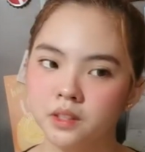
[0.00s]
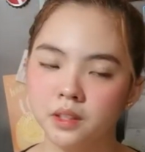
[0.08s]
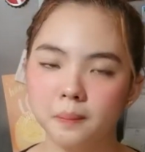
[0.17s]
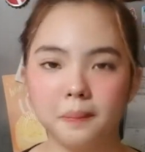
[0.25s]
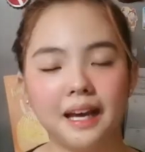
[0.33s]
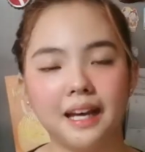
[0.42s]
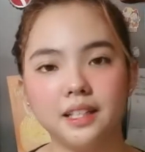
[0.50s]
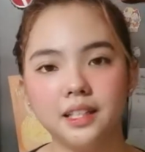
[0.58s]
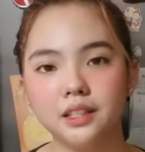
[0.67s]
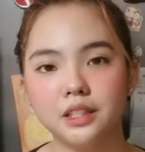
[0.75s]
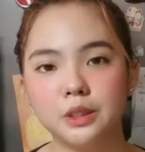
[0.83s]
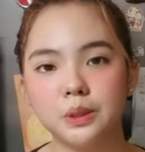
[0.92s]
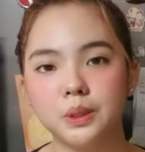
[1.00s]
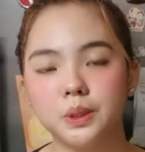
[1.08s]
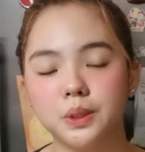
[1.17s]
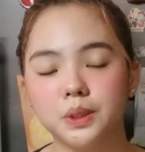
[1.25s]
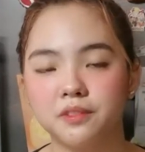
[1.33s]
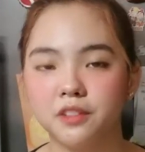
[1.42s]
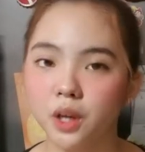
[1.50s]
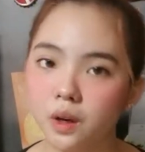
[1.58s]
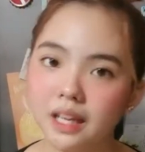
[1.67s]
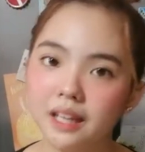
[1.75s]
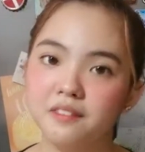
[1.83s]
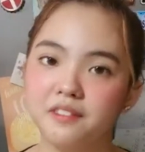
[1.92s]
planning to go
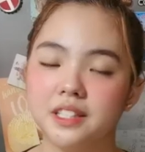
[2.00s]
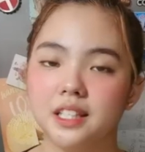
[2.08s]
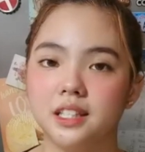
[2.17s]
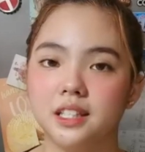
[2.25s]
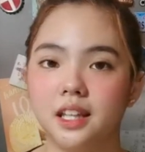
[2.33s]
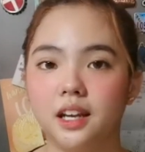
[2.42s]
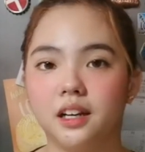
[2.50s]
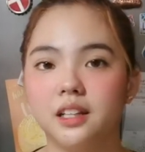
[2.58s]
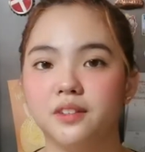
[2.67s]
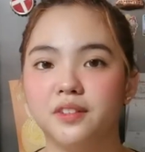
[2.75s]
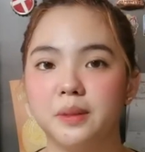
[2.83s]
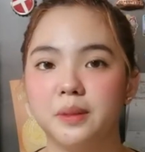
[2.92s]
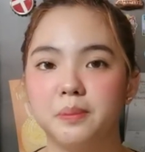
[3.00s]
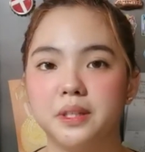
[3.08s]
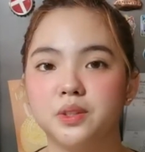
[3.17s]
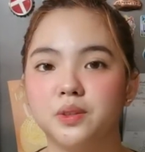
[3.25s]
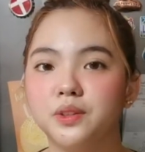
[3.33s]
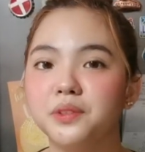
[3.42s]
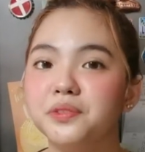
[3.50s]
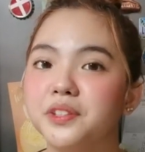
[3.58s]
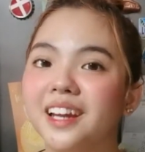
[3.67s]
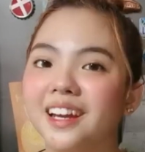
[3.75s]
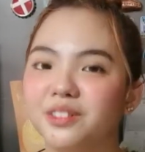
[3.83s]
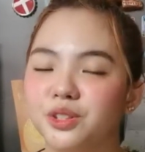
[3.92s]
and visit here in the Philippines. So don't
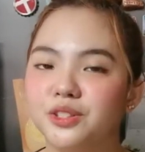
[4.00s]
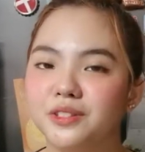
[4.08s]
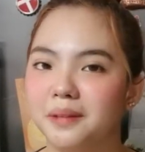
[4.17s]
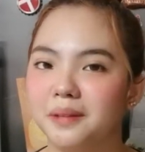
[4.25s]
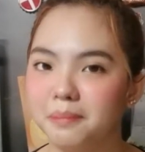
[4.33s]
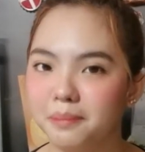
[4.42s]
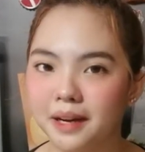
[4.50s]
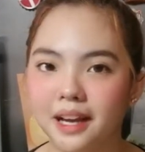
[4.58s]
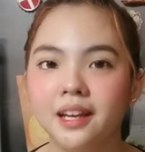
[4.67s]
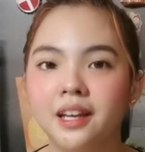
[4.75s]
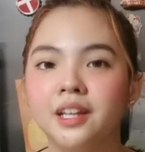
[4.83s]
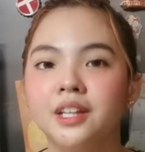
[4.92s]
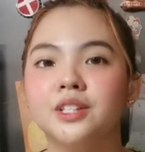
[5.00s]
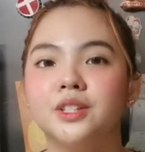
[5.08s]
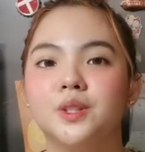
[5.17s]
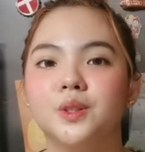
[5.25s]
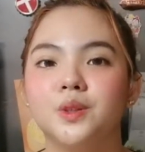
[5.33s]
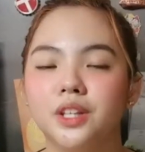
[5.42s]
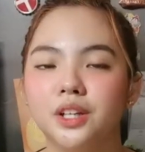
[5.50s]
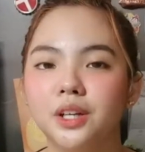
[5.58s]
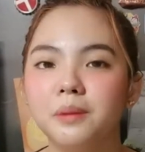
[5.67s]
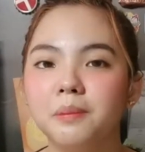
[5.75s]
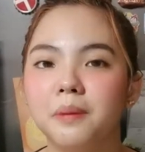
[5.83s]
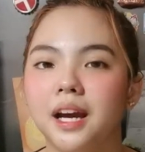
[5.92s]
forget to drop by to
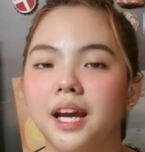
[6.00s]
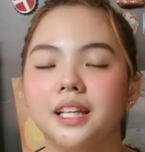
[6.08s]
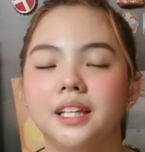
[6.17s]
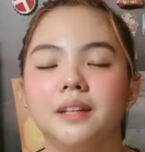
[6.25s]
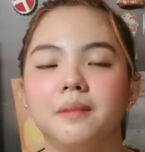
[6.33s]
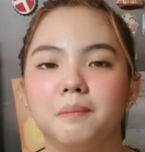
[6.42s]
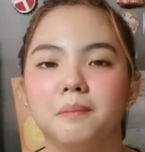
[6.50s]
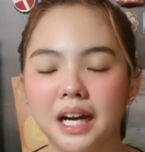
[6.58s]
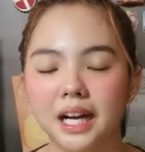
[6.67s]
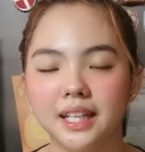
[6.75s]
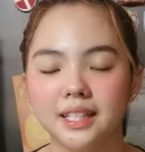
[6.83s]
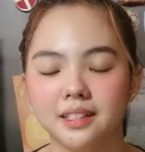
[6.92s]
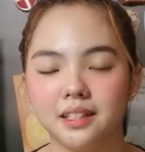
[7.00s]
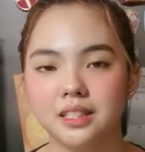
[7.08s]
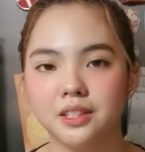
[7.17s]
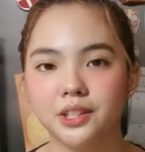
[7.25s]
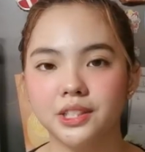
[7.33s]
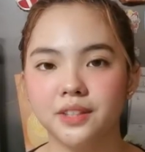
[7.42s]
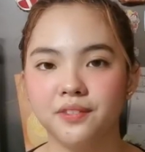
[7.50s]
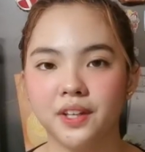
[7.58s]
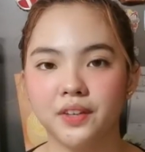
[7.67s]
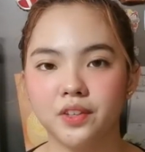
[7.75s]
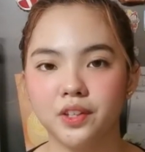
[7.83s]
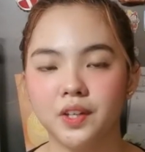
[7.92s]
nearby Mang Inasal stores if
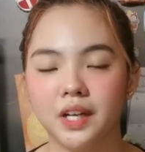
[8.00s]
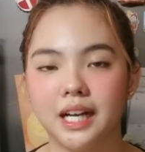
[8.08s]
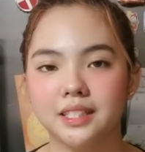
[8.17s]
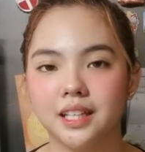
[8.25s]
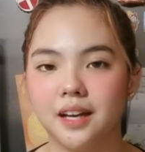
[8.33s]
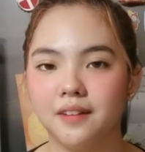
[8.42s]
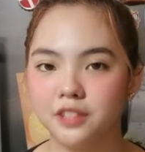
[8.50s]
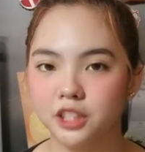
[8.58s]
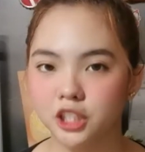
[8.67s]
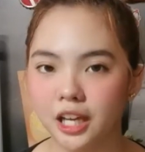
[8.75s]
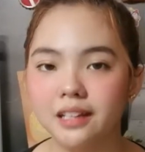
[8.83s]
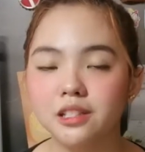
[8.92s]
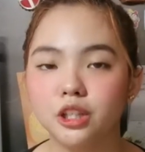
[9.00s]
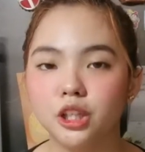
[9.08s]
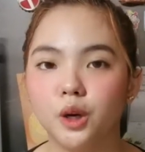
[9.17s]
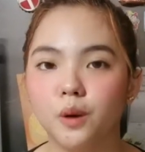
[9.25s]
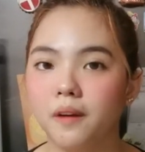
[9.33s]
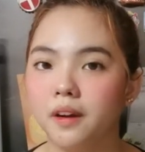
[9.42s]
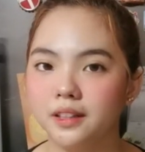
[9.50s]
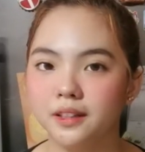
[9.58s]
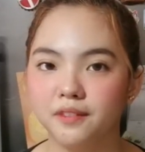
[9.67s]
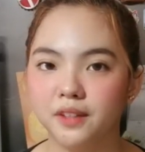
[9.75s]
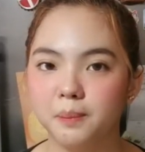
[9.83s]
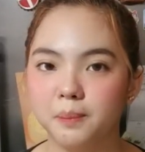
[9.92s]
ever you guys have chance to go here in the
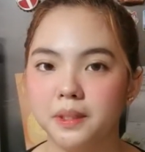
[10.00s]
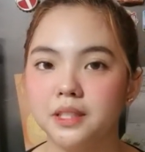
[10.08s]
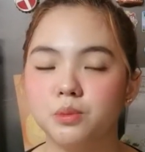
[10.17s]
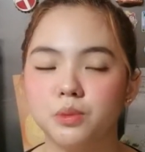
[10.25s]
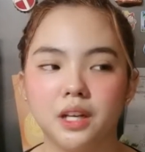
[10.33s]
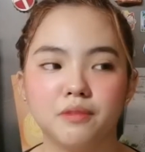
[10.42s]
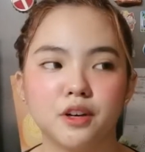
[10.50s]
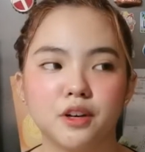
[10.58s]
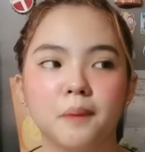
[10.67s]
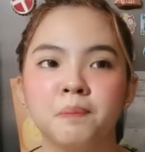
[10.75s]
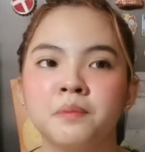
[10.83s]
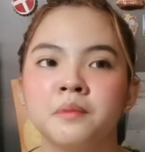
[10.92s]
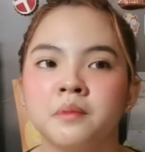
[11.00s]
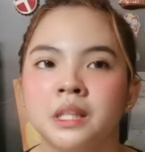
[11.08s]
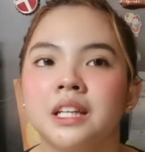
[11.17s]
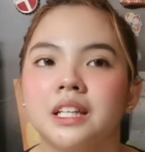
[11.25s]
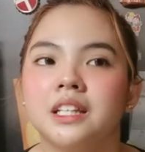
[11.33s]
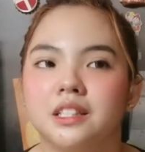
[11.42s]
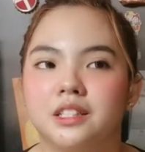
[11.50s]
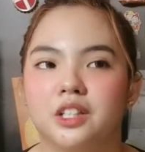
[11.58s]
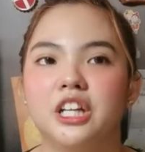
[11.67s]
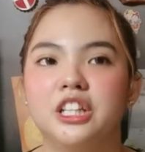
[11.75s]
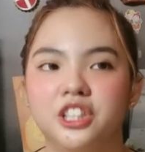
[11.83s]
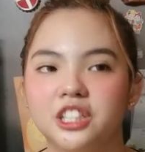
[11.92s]
Philippines, whenever the
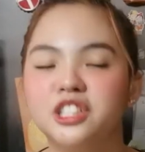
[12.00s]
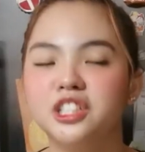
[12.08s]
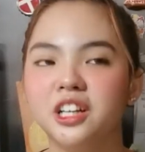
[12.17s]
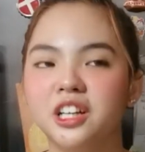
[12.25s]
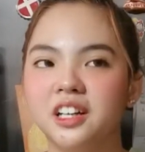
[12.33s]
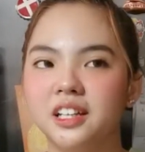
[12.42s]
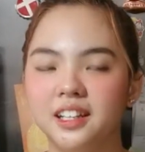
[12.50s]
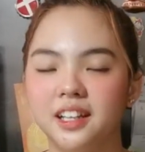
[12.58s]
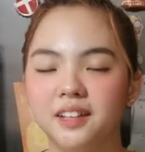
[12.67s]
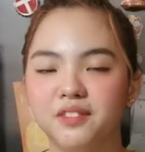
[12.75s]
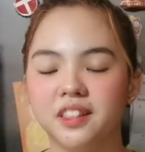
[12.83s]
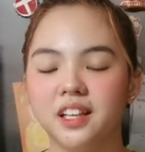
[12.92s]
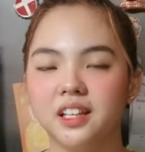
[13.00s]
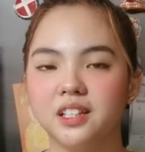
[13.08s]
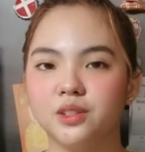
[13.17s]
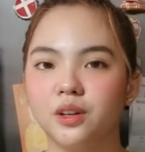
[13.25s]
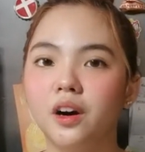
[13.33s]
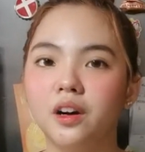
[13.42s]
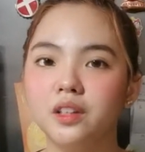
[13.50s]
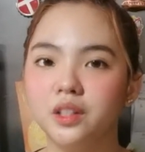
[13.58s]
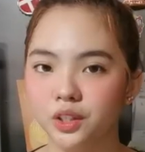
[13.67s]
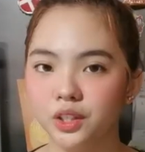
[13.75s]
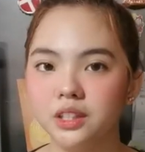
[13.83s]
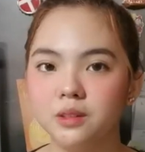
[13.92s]
condition and everything is all
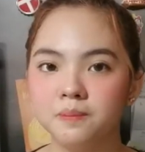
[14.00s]
good. If